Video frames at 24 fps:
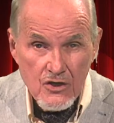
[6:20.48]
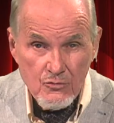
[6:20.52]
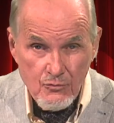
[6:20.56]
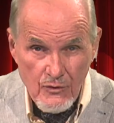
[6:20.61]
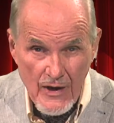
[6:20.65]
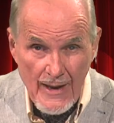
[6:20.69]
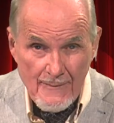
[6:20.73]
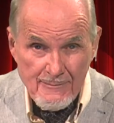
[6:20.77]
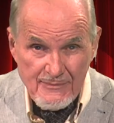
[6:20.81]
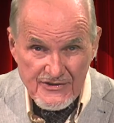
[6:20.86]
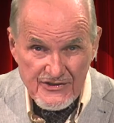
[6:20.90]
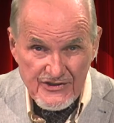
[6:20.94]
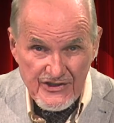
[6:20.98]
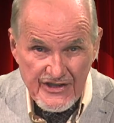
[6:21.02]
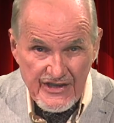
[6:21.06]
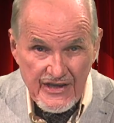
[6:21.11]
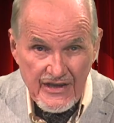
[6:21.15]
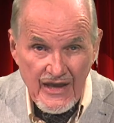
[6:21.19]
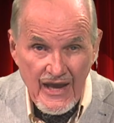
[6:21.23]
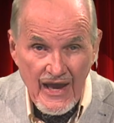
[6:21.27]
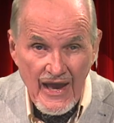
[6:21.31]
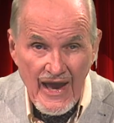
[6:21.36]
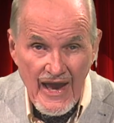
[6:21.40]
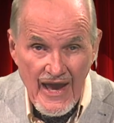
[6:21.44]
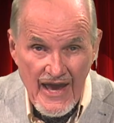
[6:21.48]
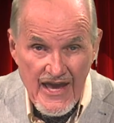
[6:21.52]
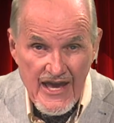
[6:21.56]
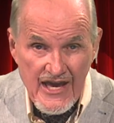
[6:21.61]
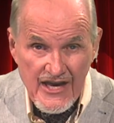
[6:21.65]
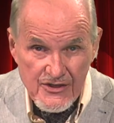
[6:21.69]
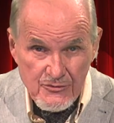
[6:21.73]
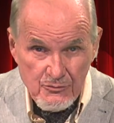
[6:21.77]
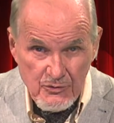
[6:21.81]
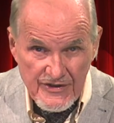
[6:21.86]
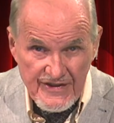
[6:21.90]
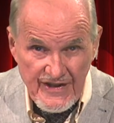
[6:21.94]
rapidly
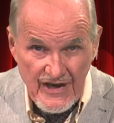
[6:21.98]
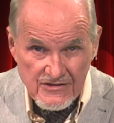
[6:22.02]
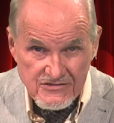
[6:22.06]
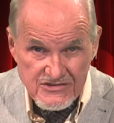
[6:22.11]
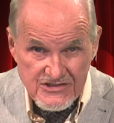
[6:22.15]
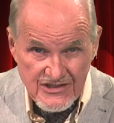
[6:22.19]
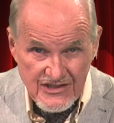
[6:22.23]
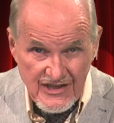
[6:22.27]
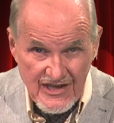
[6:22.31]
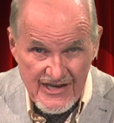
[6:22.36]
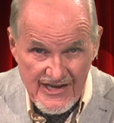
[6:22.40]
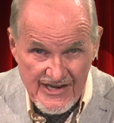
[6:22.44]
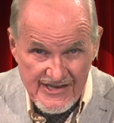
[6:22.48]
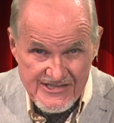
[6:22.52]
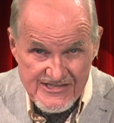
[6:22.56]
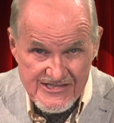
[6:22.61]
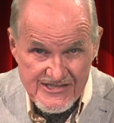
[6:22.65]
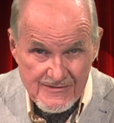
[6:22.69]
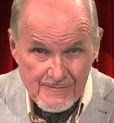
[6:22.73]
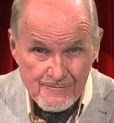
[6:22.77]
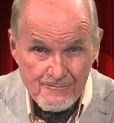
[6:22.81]
and without delays,